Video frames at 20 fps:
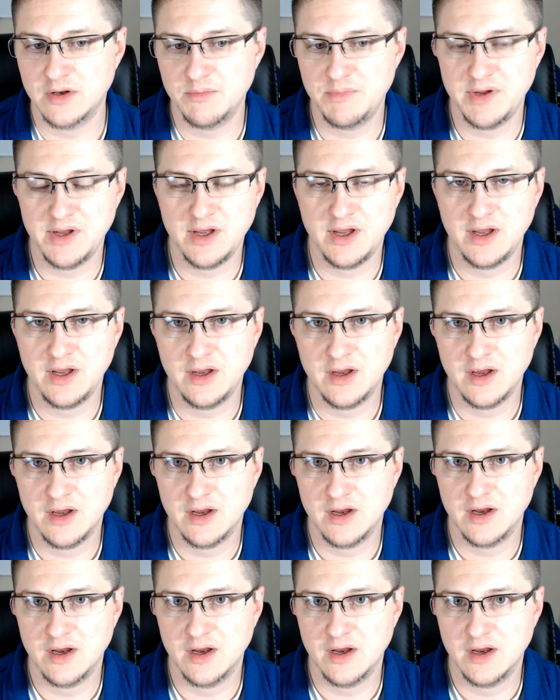to be
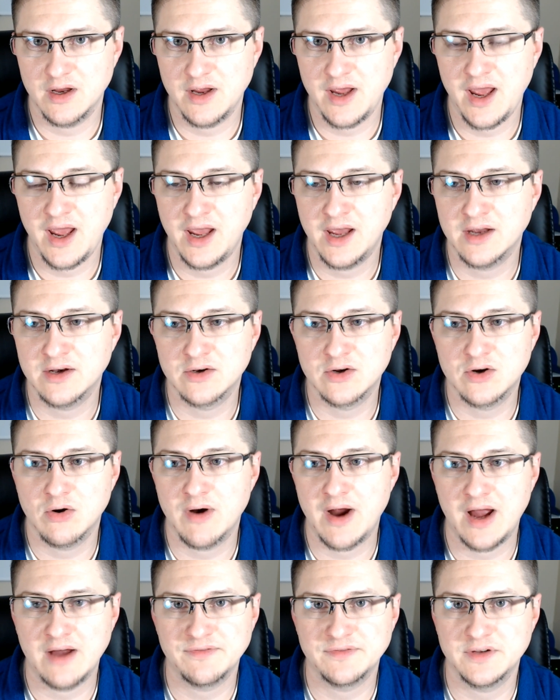
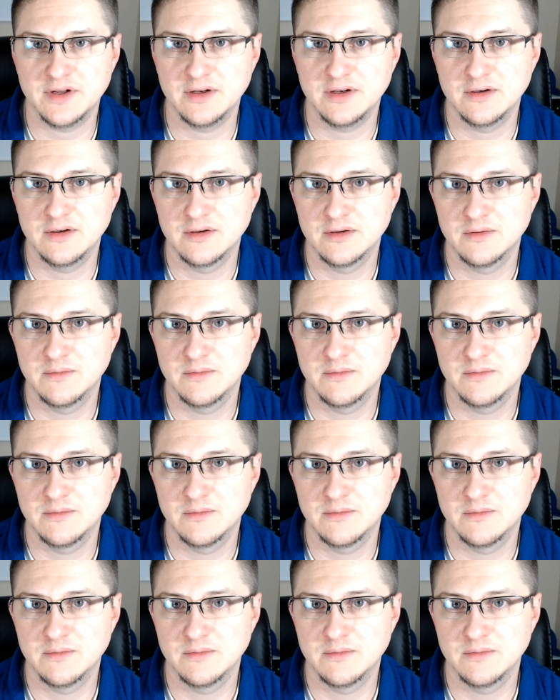handcrafted,